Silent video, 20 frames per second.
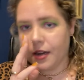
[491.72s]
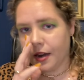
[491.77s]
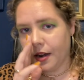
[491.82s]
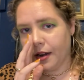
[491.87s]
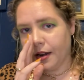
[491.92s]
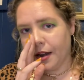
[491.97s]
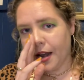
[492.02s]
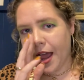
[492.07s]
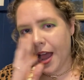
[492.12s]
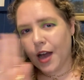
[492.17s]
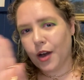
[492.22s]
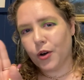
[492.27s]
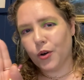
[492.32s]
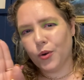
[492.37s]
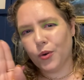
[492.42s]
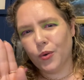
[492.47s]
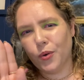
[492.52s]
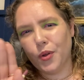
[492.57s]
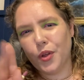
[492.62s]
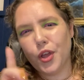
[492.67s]

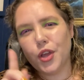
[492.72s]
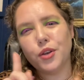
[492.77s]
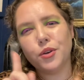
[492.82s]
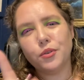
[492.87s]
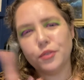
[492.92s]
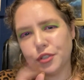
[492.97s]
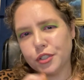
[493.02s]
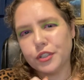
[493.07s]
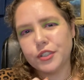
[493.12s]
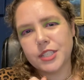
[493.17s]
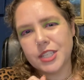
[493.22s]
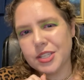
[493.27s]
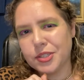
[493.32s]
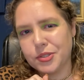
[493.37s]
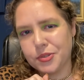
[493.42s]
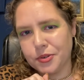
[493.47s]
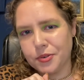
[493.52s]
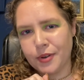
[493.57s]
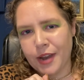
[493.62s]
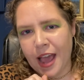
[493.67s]
Now, New Jersey
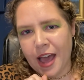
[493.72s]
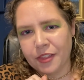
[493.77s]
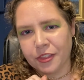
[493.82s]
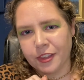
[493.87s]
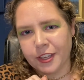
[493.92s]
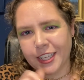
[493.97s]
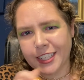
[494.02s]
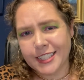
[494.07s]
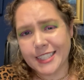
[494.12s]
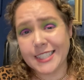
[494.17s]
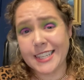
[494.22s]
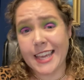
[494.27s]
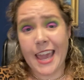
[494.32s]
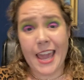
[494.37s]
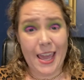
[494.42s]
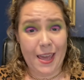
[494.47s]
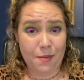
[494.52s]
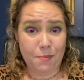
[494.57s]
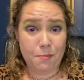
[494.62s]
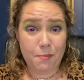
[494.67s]
student athletes
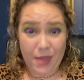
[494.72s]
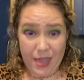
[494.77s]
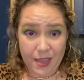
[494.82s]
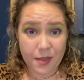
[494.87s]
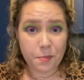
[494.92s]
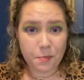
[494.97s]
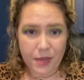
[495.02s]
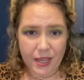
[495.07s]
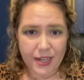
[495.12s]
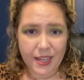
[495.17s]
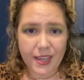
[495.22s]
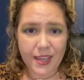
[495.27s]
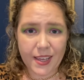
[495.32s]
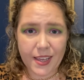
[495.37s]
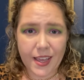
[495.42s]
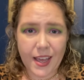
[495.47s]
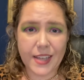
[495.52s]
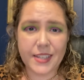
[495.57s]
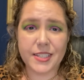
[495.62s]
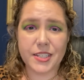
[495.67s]
can't make money
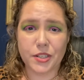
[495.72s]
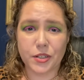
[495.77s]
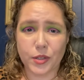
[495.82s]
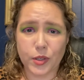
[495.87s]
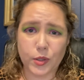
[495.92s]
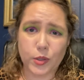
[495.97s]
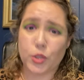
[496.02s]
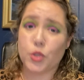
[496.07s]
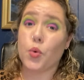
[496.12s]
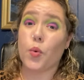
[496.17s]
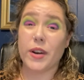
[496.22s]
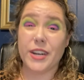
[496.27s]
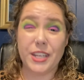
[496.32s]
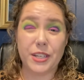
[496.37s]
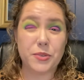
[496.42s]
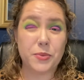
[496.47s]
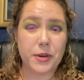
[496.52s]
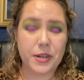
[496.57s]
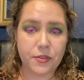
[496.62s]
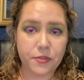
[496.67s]
until
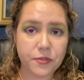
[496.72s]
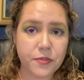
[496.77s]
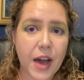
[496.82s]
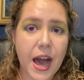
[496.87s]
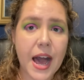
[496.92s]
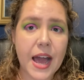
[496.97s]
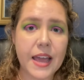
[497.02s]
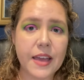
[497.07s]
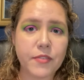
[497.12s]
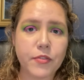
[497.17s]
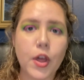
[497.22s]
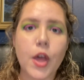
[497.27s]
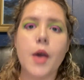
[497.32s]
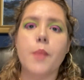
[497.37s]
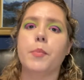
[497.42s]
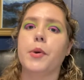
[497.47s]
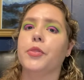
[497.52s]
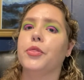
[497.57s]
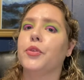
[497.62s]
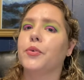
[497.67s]
2025,
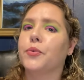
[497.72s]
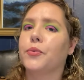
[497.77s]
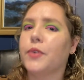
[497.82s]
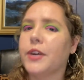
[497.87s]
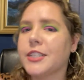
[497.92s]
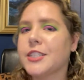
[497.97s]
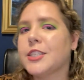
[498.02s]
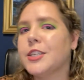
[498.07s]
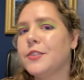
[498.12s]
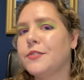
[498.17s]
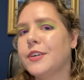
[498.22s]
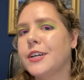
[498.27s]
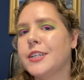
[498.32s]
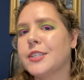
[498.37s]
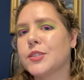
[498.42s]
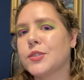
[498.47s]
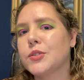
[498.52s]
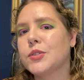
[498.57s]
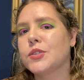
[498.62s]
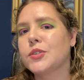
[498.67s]
but the rest of
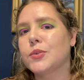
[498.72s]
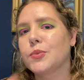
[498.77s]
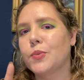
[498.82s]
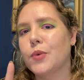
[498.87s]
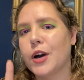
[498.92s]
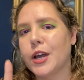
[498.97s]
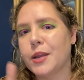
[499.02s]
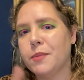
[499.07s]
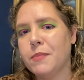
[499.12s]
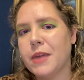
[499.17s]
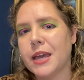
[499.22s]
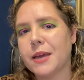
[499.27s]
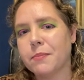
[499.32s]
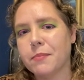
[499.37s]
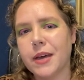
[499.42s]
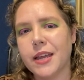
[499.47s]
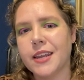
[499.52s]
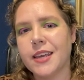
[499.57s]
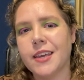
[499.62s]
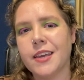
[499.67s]
us want to make
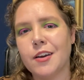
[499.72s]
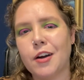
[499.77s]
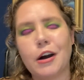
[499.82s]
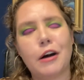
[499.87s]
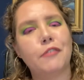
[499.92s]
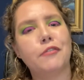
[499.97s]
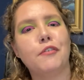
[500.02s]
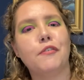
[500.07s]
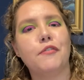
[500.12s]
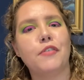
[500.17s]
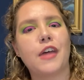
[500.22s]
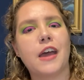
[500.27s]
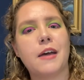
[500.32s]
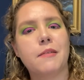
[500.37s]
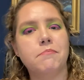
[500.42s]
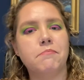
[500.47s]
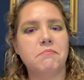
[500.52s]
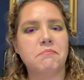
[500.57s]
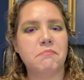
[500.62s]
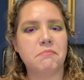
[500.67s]
money off of
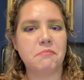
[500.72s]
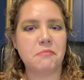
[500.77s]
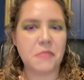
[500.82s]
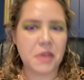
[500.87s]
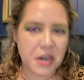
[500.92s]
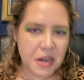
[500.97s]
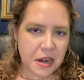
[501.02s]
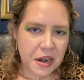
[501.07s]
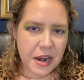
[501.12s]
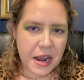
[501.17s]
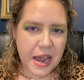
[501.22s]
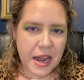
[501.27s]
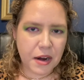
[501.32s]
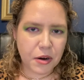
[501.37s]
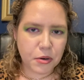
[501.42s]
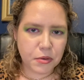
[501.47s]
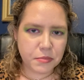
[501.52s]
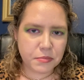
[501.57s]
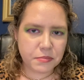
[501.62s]
them now.